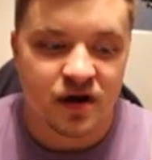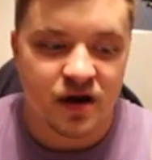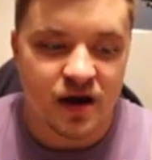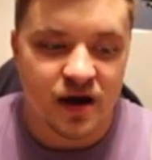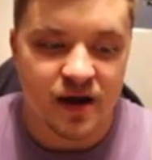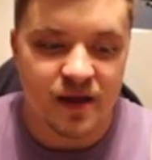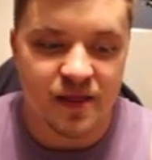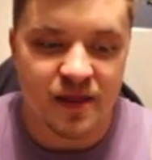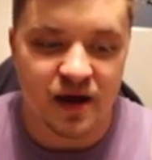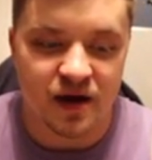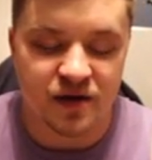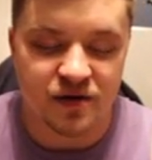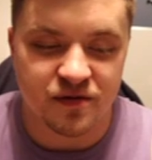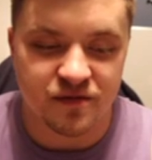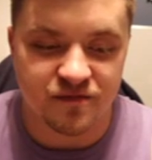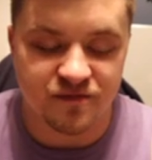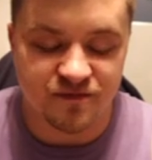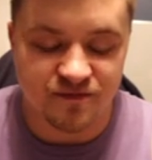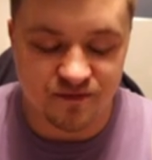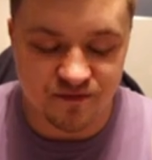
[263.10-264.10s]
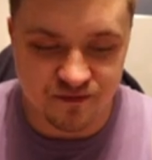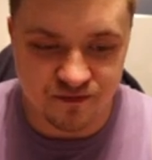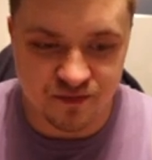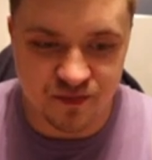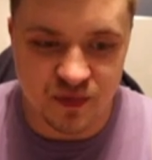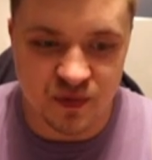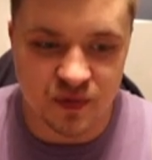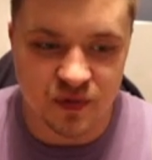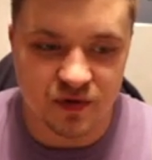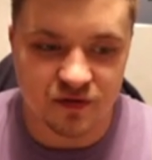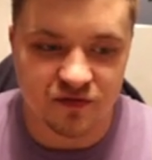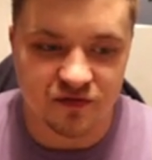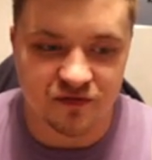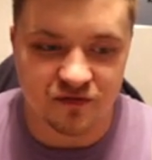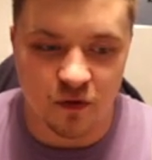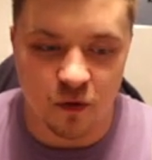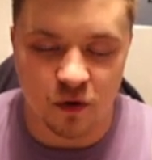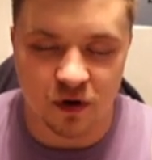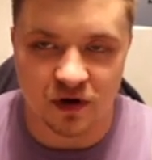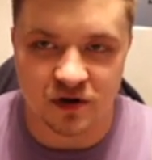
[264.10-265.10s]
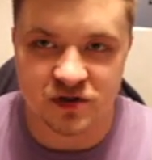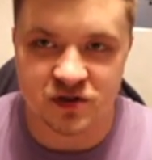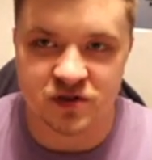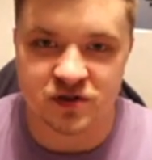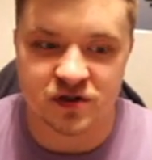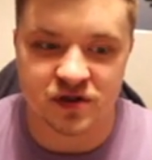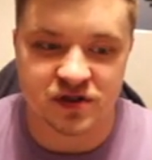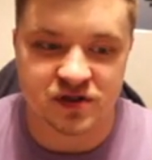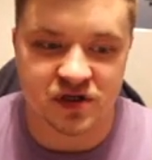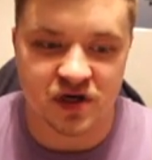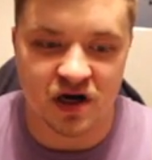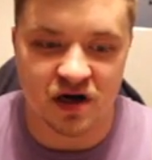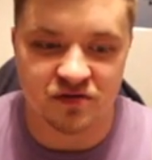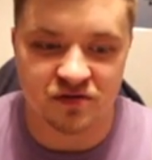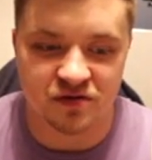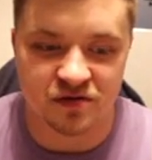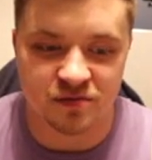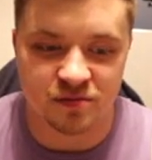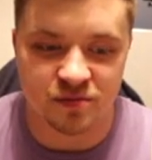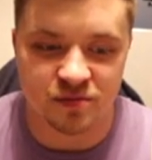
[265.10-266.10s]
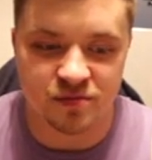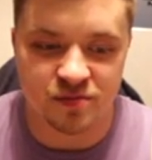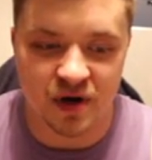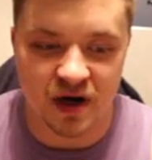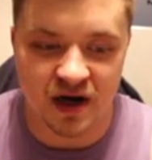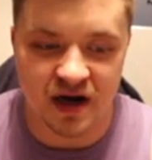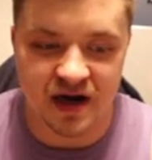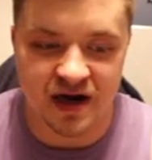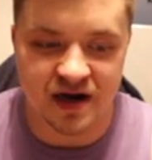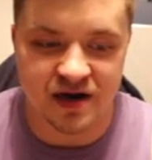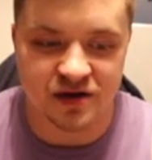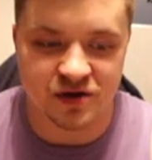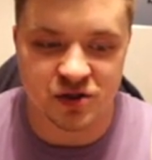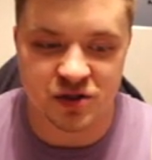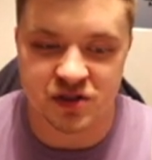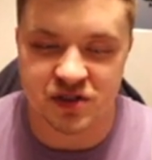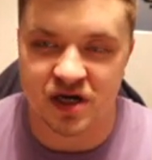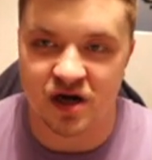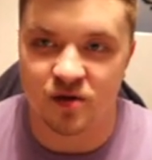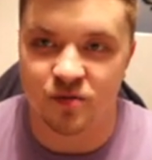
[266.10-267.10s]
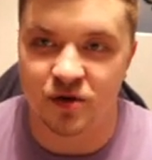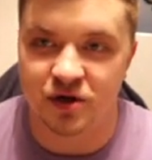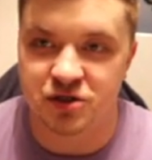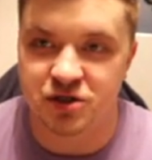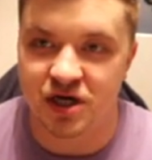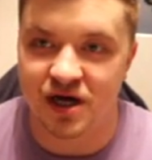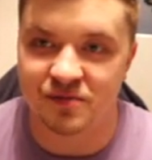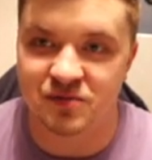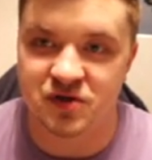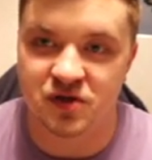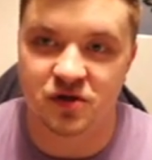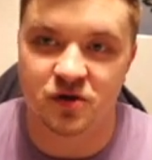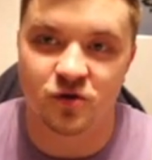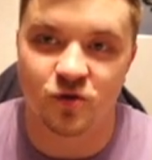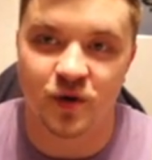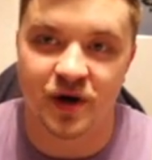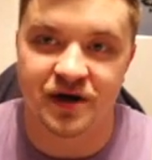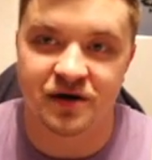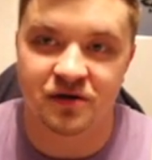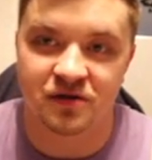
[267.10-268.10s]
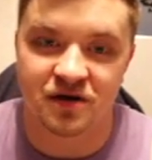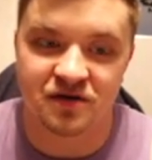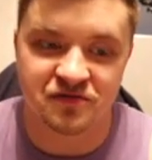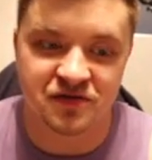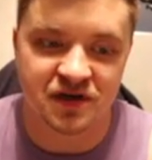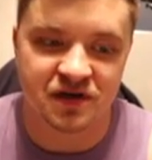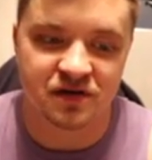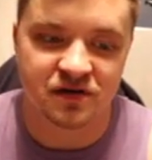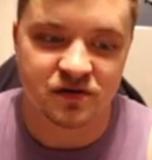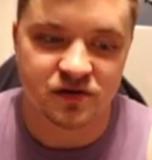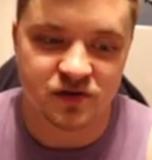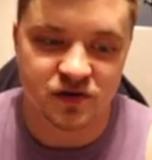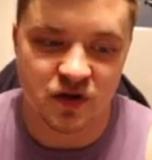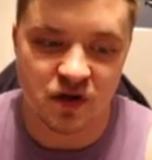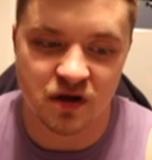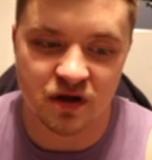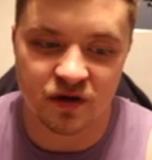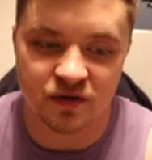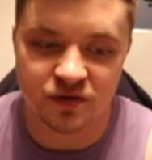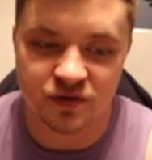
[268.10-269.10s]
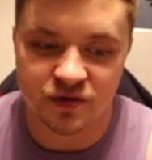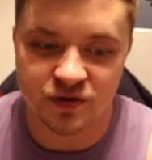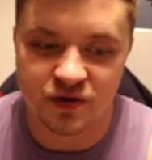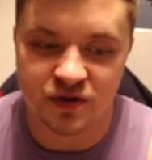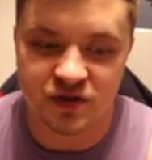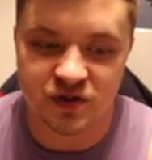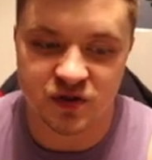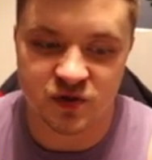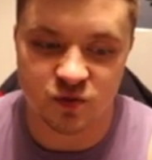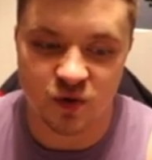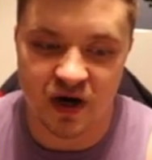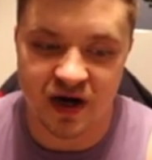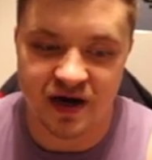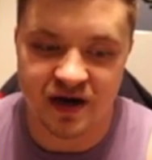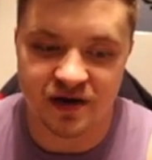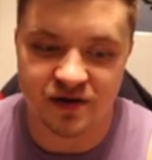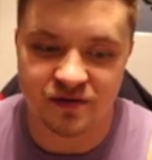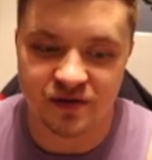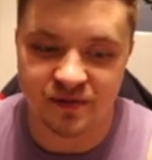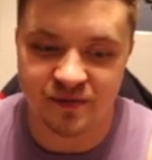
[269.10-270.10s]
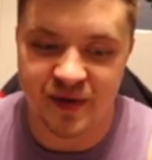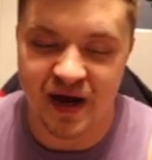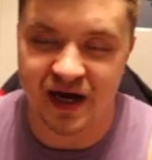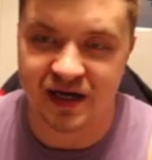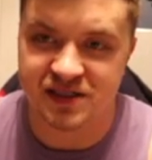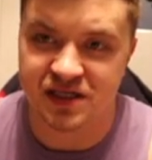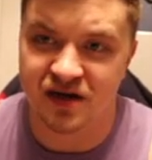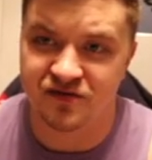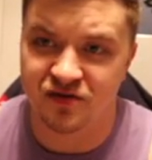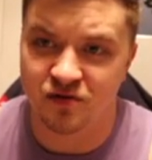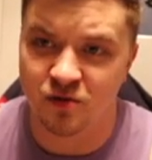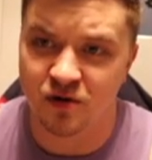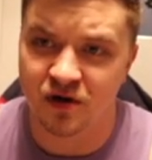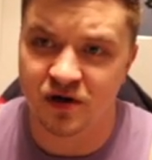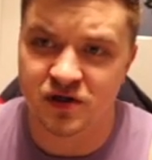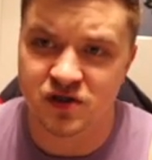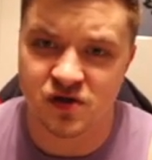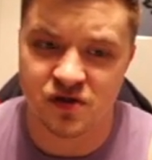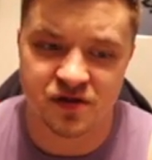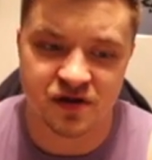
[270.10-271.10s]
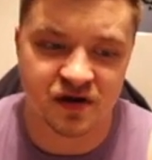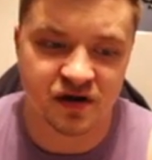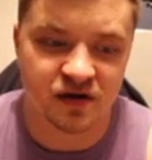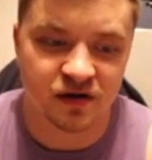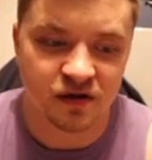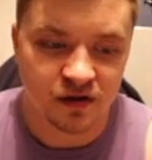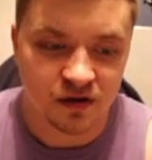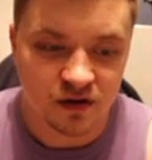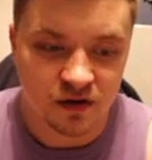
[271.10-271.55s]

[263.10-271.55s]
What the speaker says: and then force is covered by just how much absolute weight you're lifting. So this is why max effort work is a thing.